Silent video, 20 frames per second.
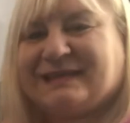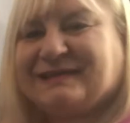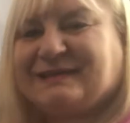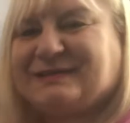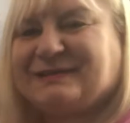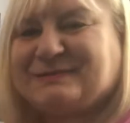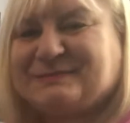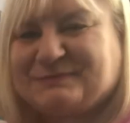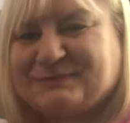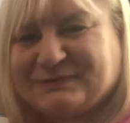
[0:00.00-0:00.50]

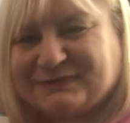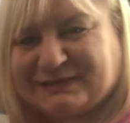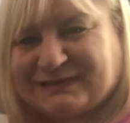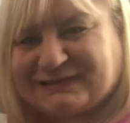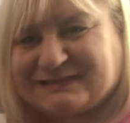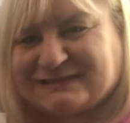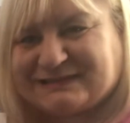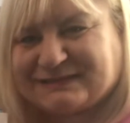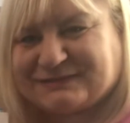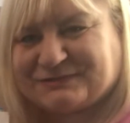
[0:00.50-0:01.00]
Good
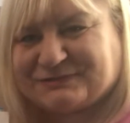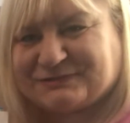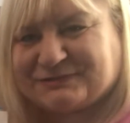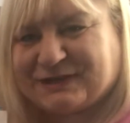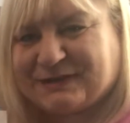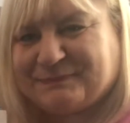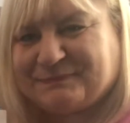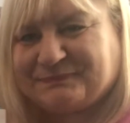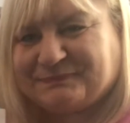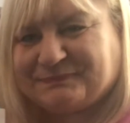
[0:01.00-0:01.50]
morning,
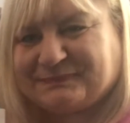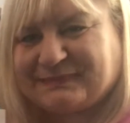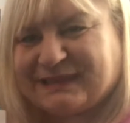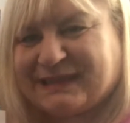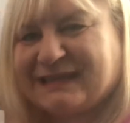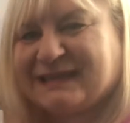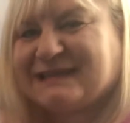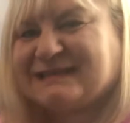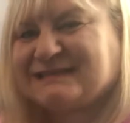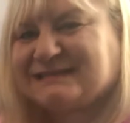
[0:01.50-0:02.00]
children.
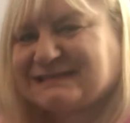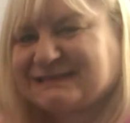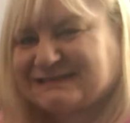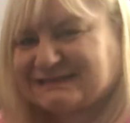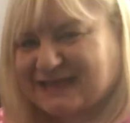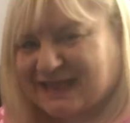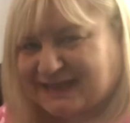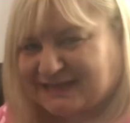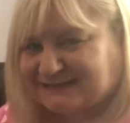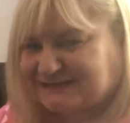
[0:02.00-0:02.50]

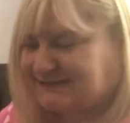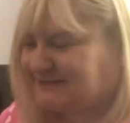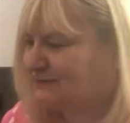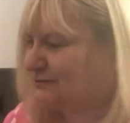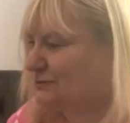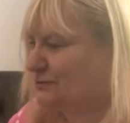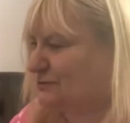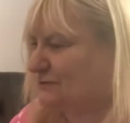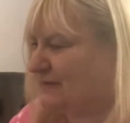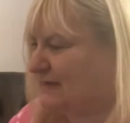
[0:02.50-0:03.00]
Today's
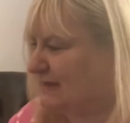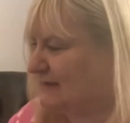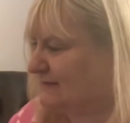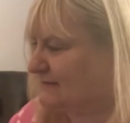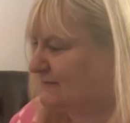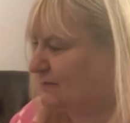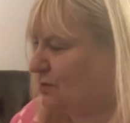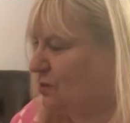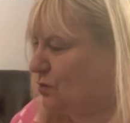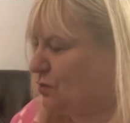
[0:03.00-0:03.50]
story is
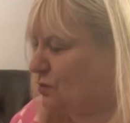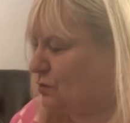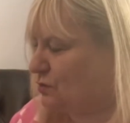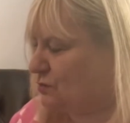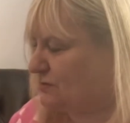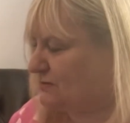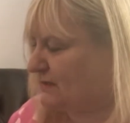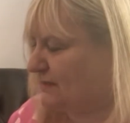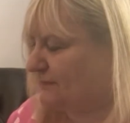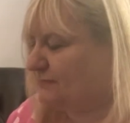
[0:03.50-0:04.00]

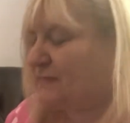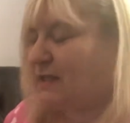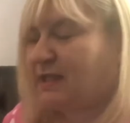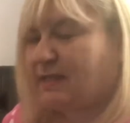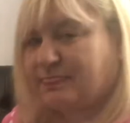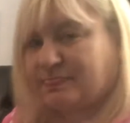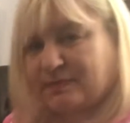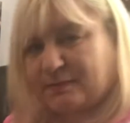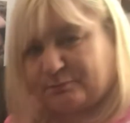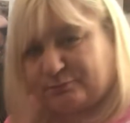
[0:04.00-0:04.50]
called
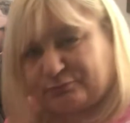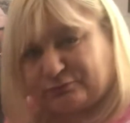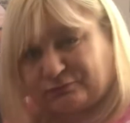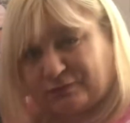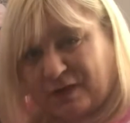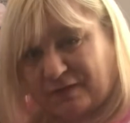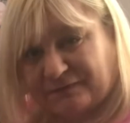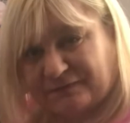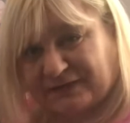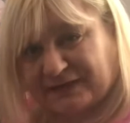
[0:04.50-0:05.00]
The
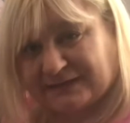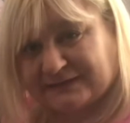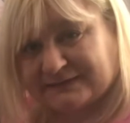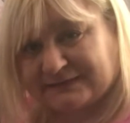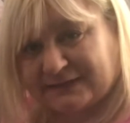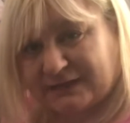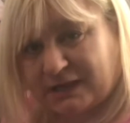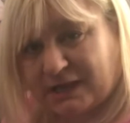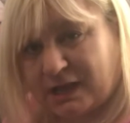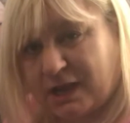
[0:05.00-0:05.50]
Prophet's
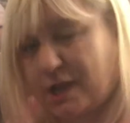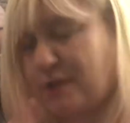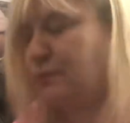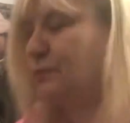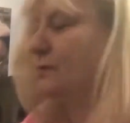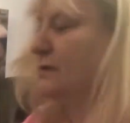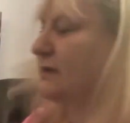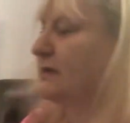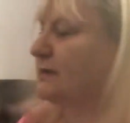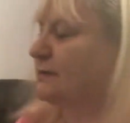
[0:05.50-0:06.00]

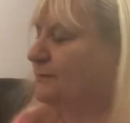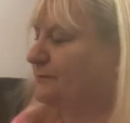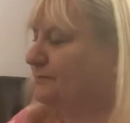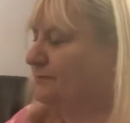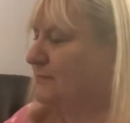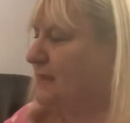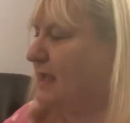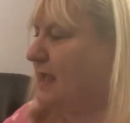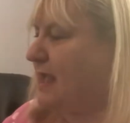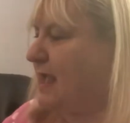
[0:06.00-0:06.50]
Cloak,
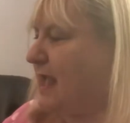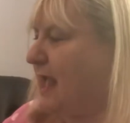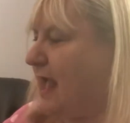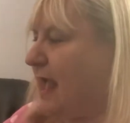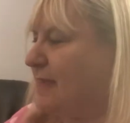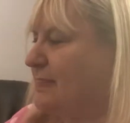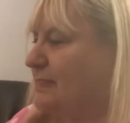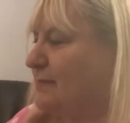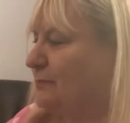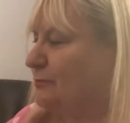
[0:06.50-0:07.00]

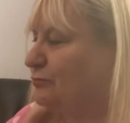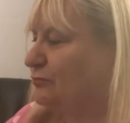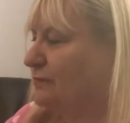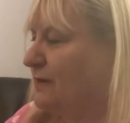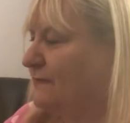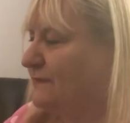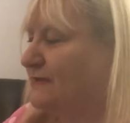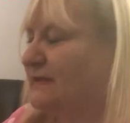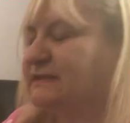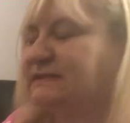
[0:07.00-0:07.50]
and the
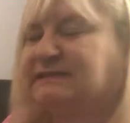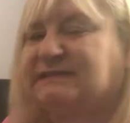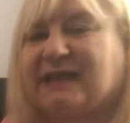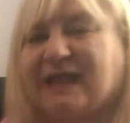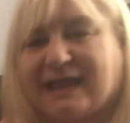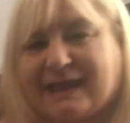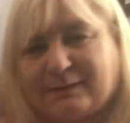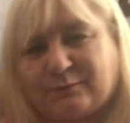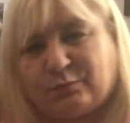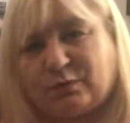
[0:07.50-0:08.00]
prophet's
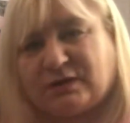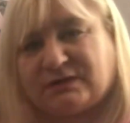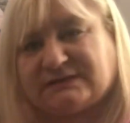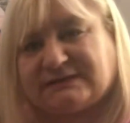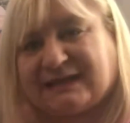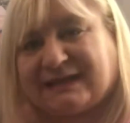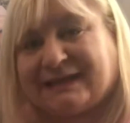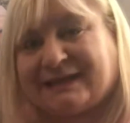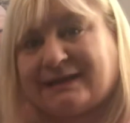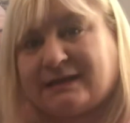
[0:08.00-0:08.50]
name was
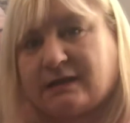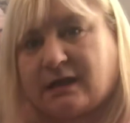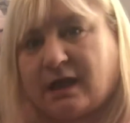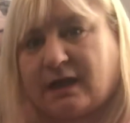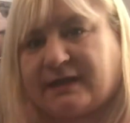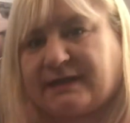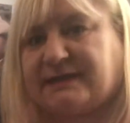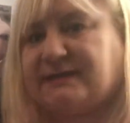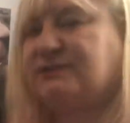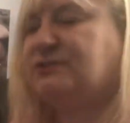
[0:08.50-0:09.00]

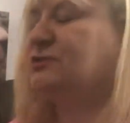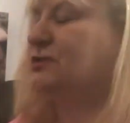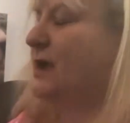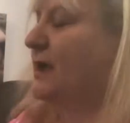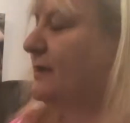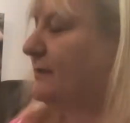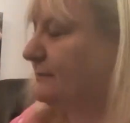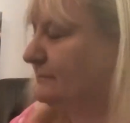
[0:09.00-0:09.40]
Elijah.